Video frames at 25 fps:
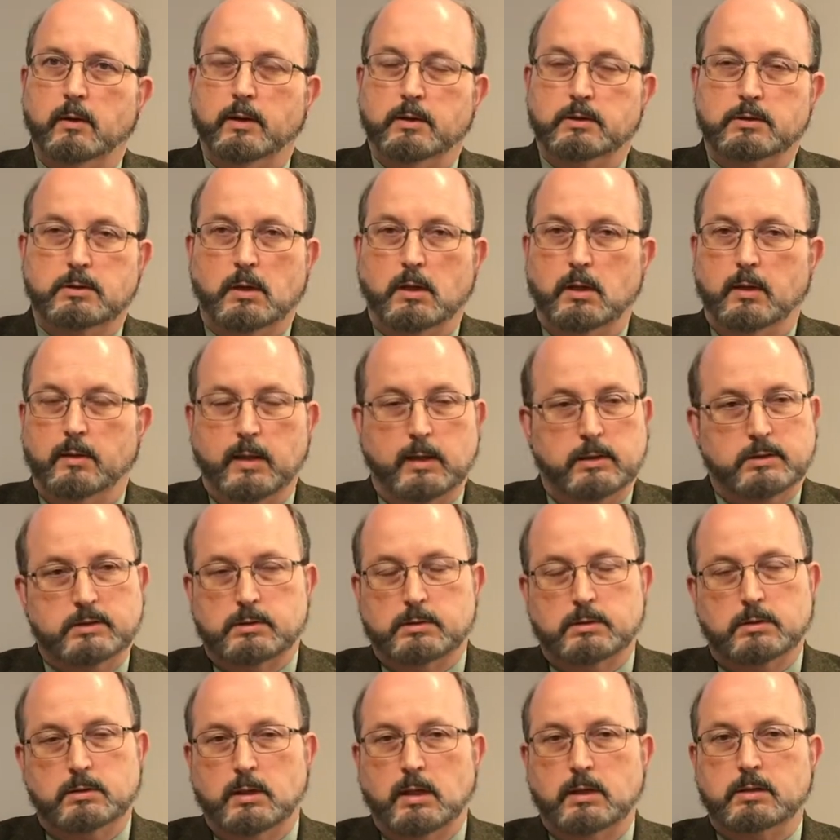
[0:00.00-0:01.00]

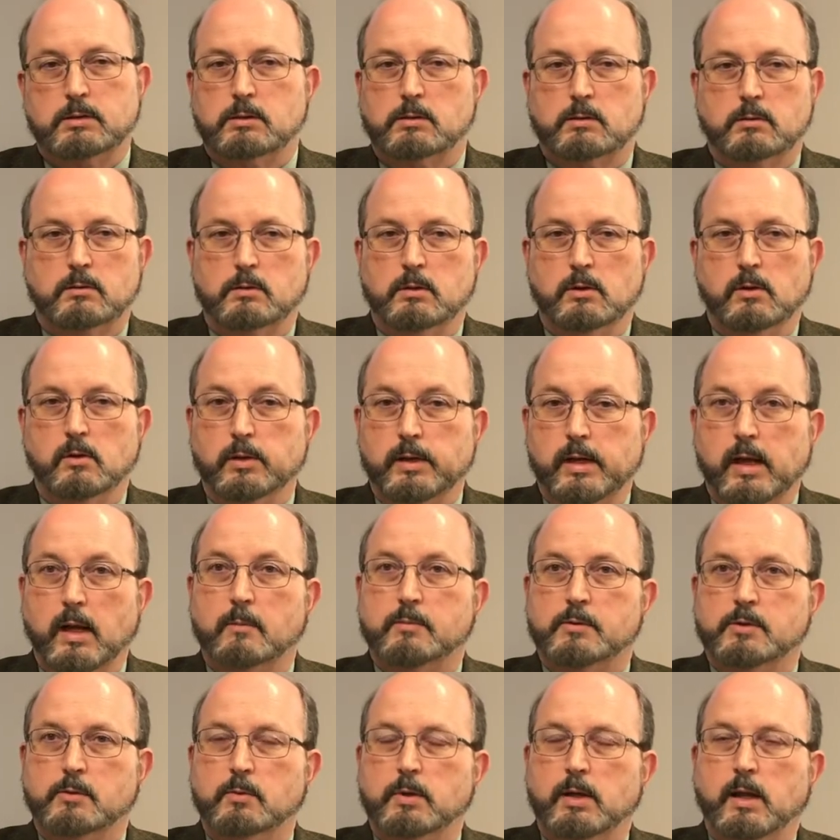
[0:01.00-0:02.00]
That's the only
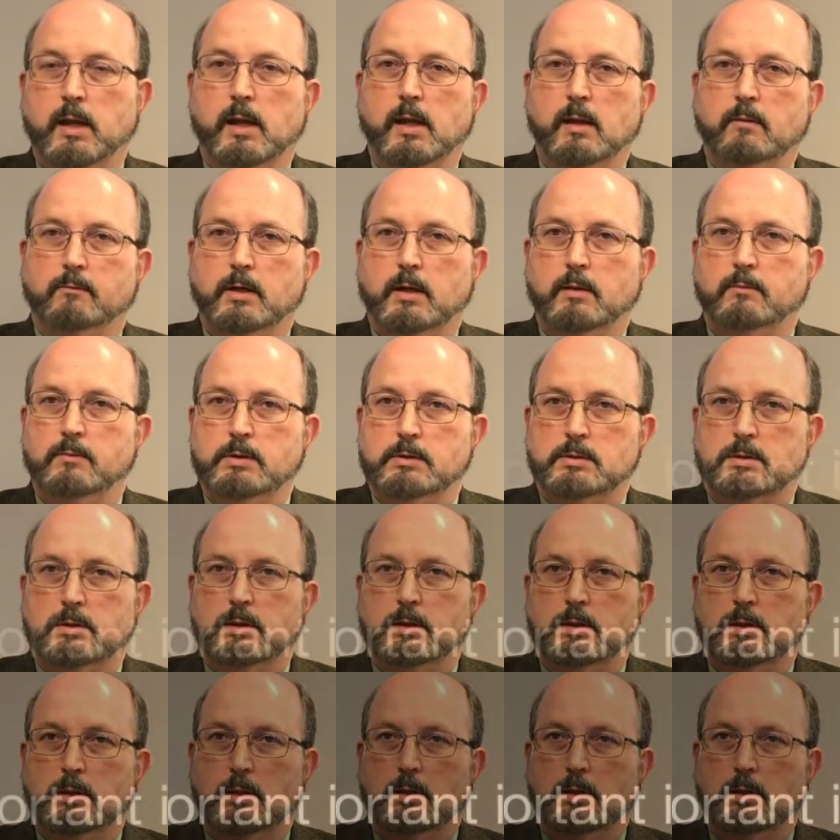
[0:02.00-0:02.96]
option we have, obviously.